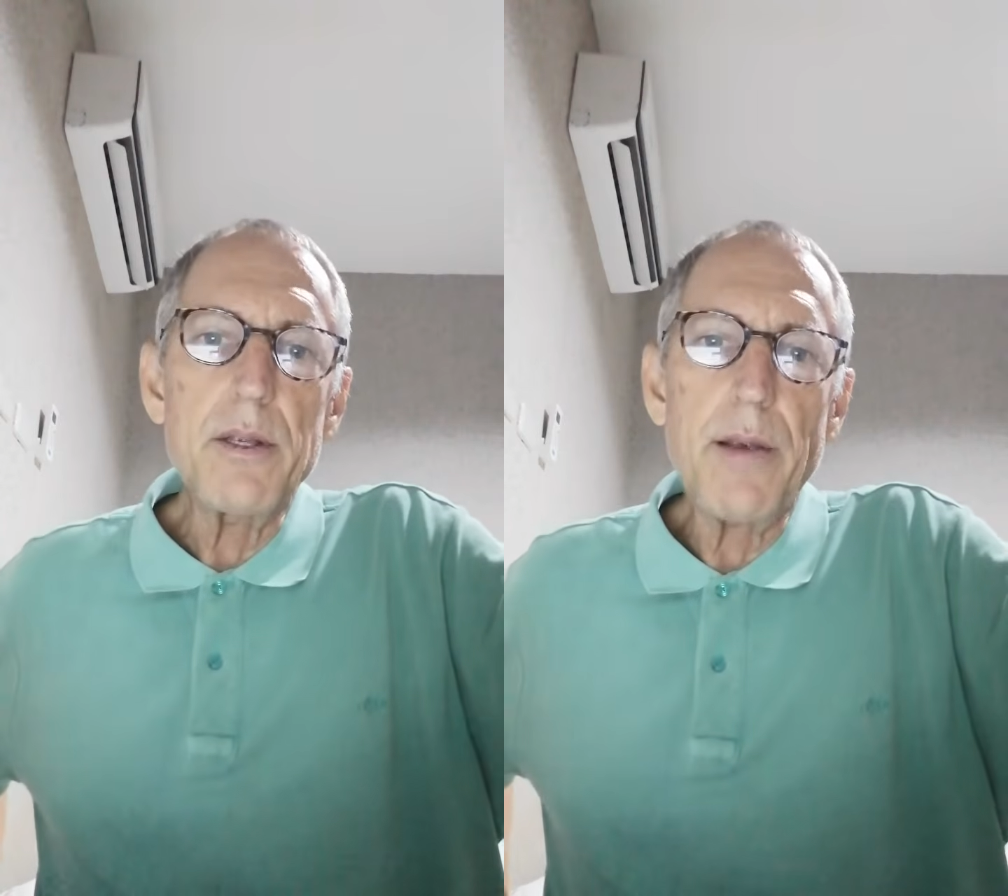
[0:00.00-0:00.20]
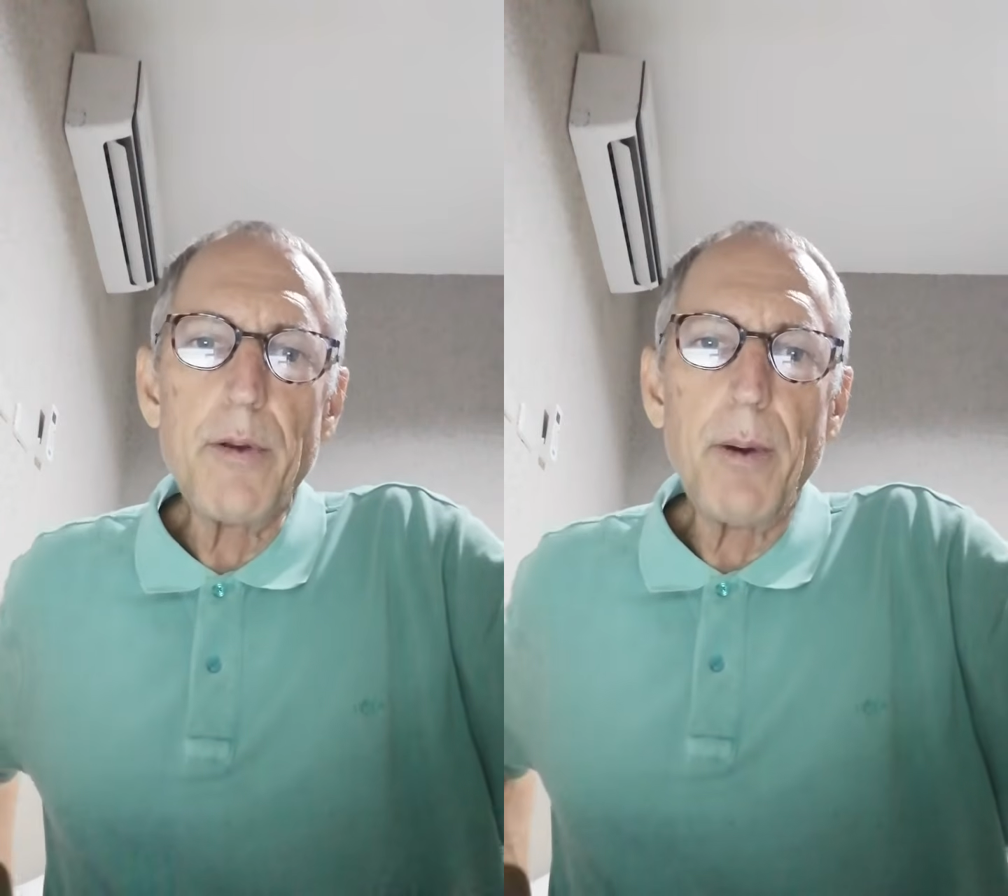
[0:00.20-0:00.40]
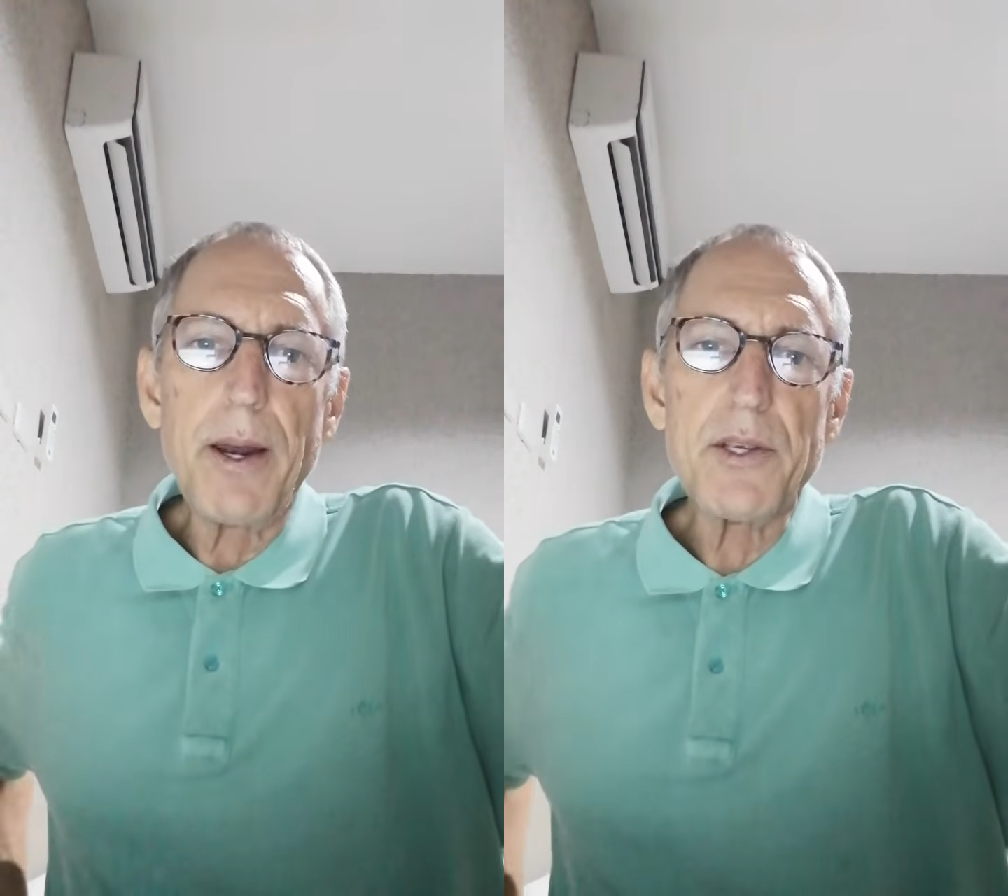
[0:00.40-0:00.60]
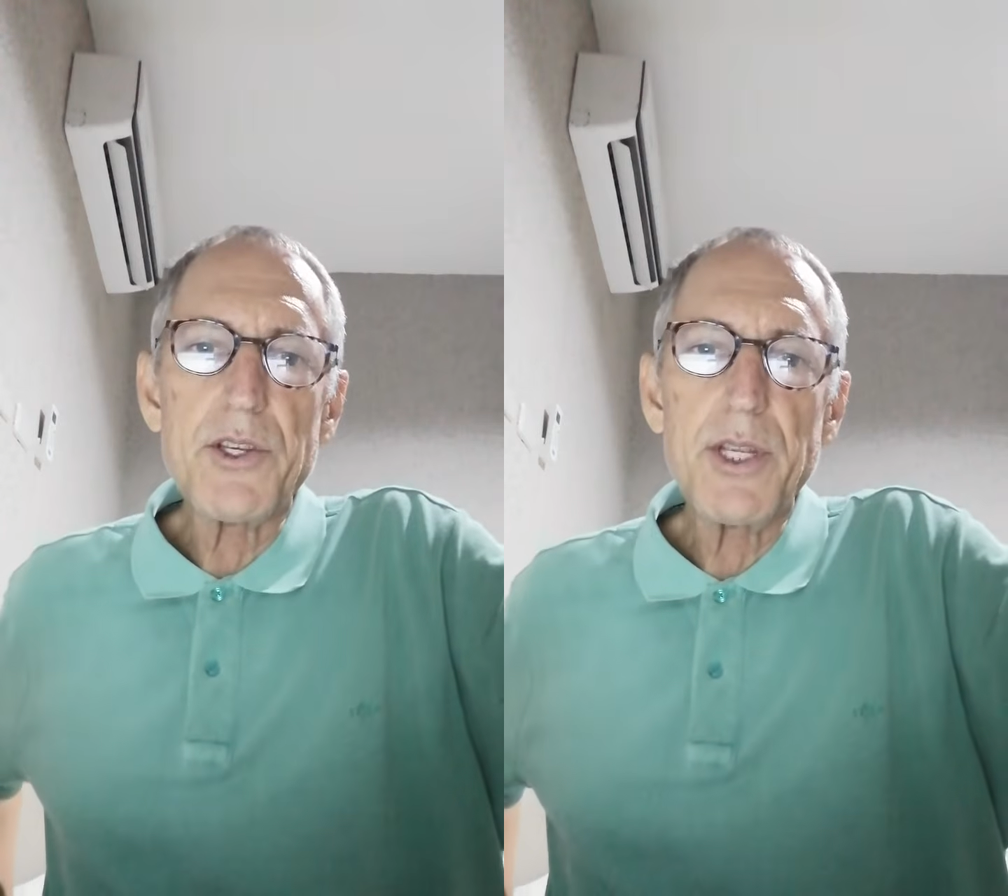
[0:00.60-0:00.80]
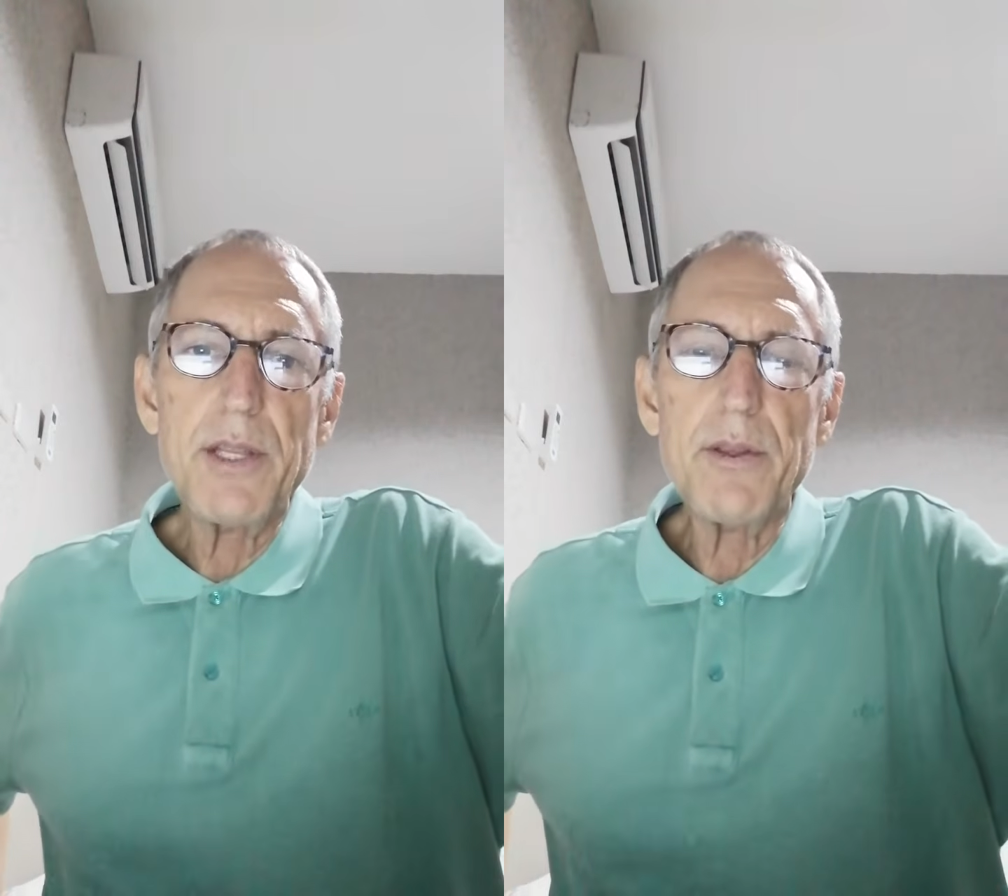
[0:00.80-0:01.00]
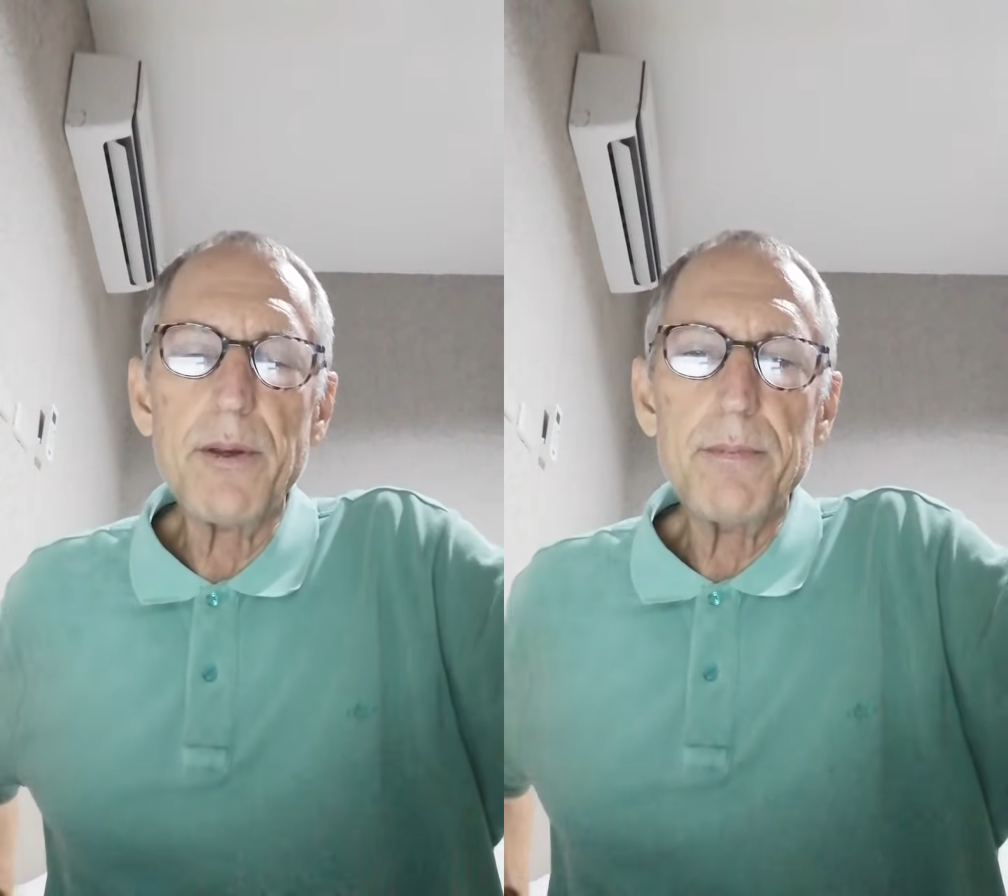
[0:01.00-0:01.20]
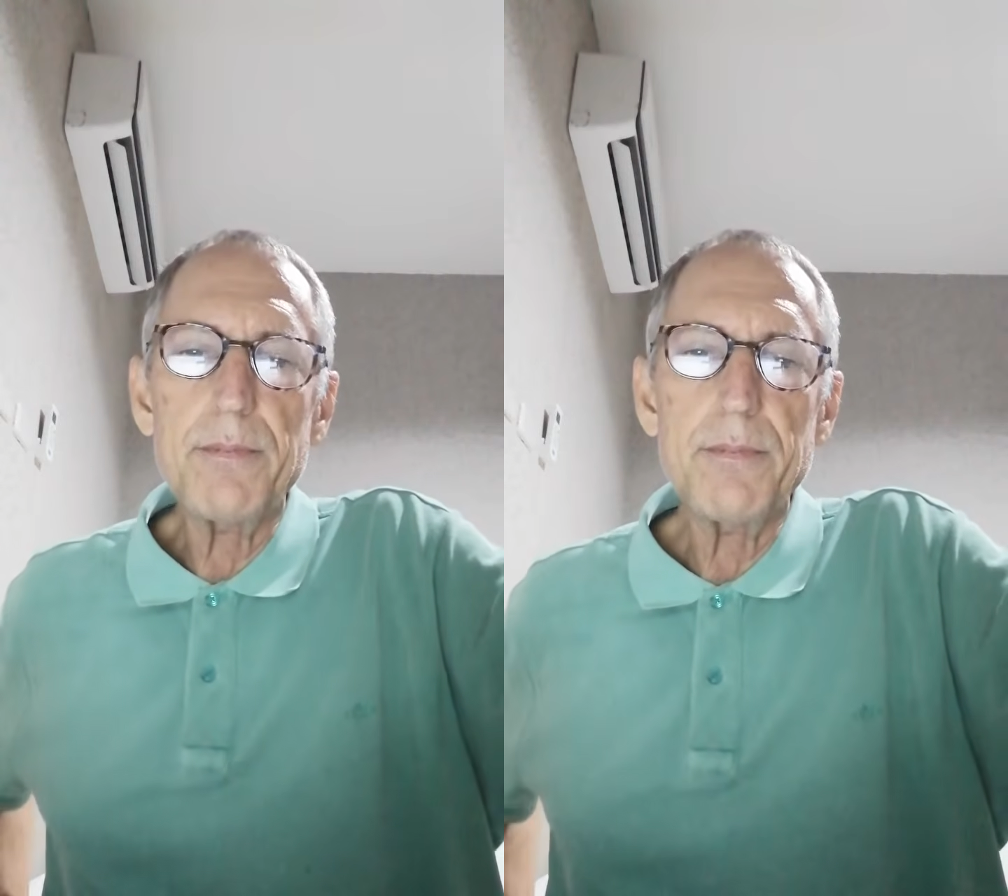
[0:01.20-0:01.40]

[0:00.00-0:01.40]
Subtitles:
Everybody's seen the